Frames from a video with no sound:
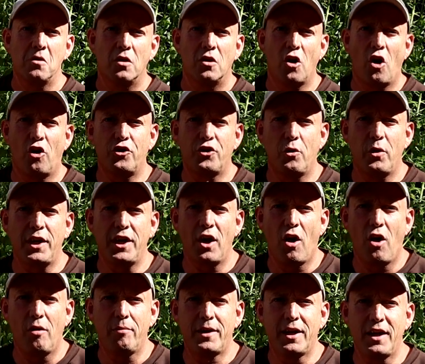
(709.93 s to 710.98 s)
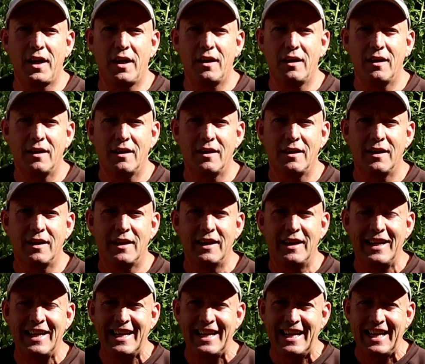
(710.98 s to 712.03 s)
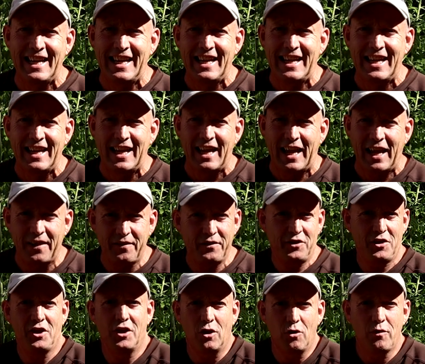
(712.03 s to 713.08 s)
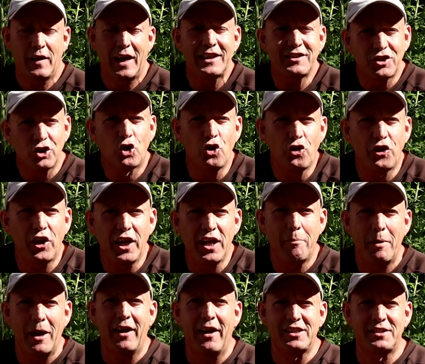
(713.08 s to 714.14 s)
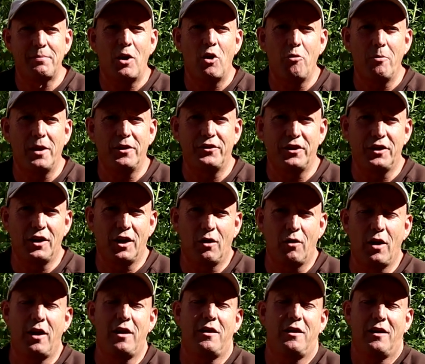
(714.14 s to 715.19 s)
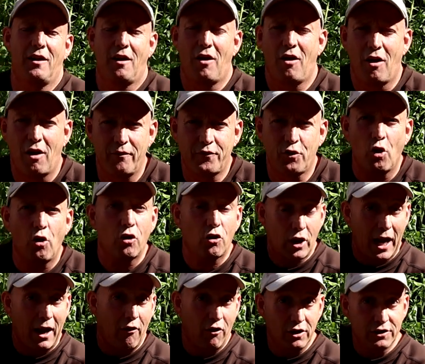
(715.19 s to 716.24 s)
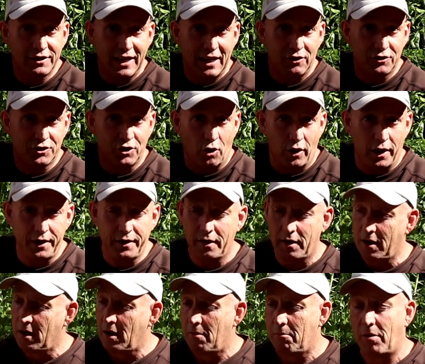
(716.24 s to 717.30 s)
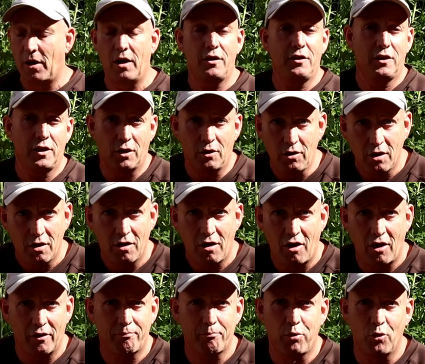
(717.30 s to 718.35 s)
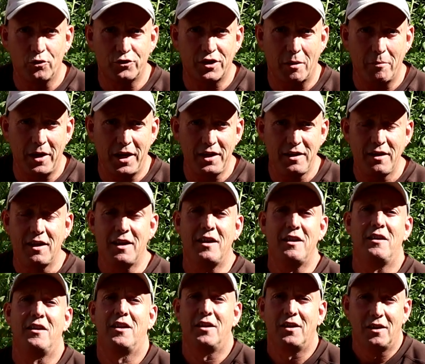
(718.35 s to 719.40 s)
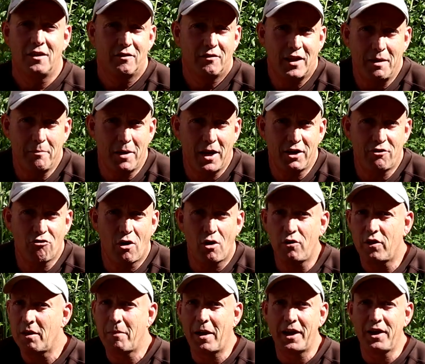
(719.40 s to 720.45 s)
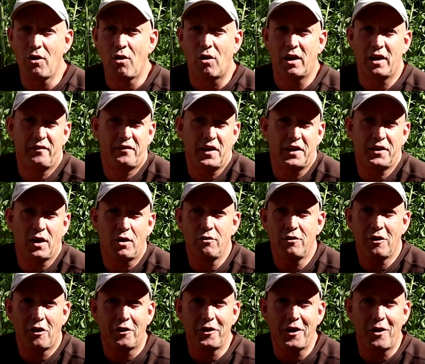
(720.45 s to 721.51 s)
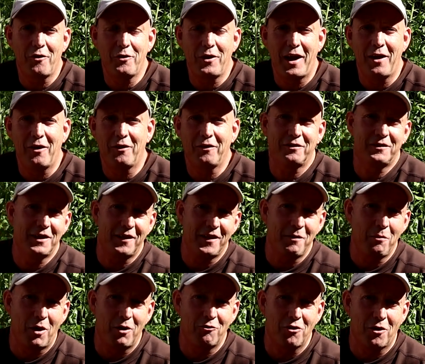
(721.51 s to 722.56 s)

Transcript: Can't do any harm, can it? And you know, that's the good thing about experimenting. You know, it, I've got carrots outside, but you know, I've put some in. They may grow, they may not. If they don't, I know now that they won't